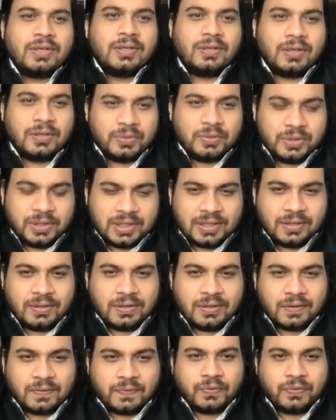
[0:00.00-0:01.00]
You're doing a
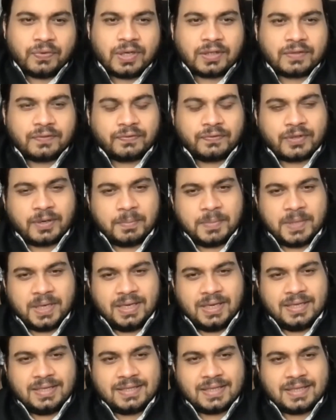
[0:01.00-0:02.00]
lot of work from
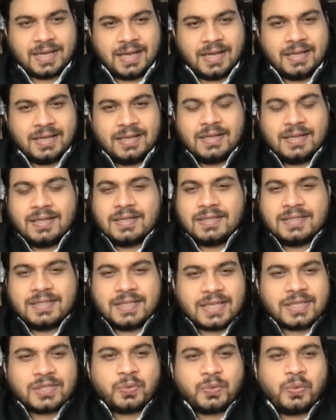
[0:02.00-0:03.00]
India.
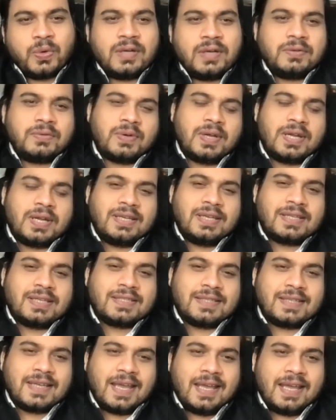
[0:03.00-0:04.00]
Just want to
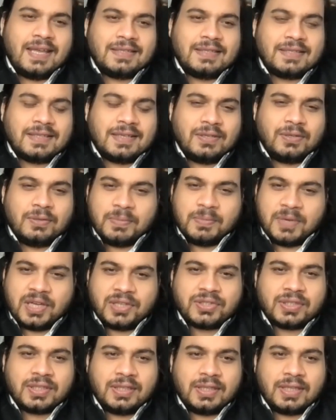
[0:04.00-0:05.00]
understand, you
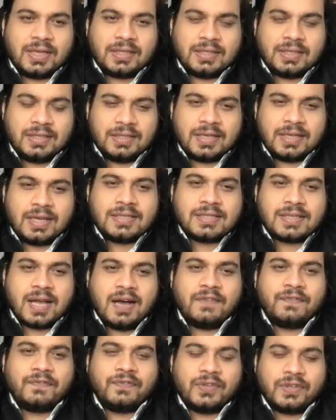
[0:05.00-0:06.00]
mentioned that India is
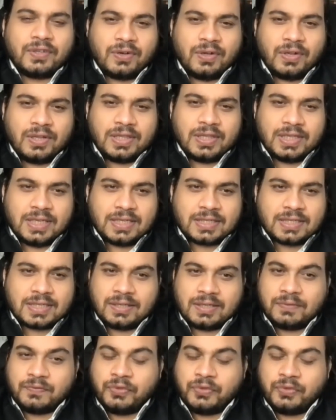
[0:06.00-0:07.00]
hub for all this
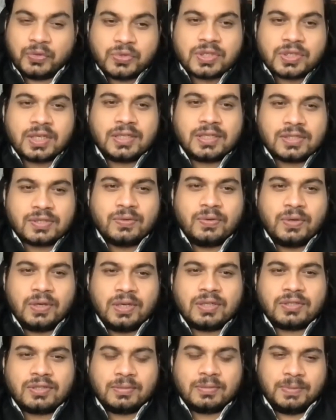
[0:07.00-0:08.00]
and future is
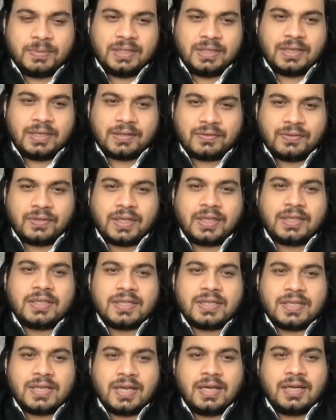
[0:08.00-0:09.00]
going to be electric
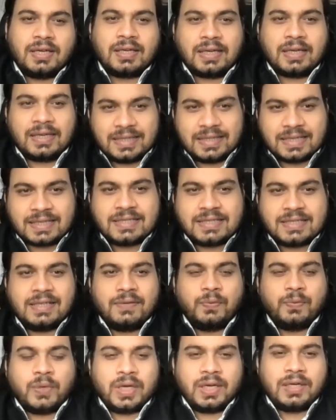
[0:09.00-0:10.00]

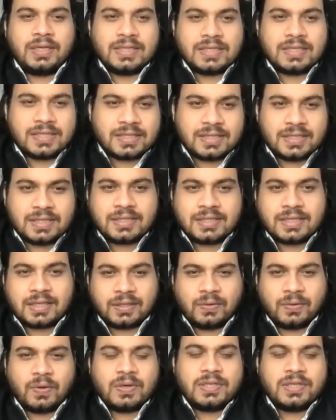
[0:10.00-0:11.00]
connected where digital
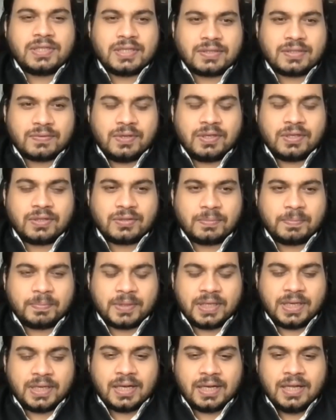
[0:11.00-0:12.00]
technology is going to
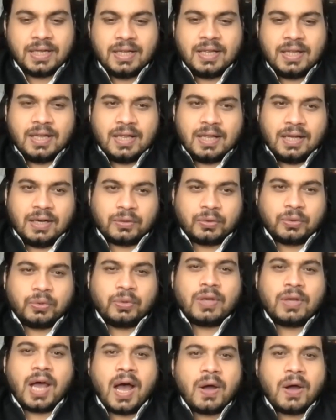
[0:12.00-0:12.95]
play a role.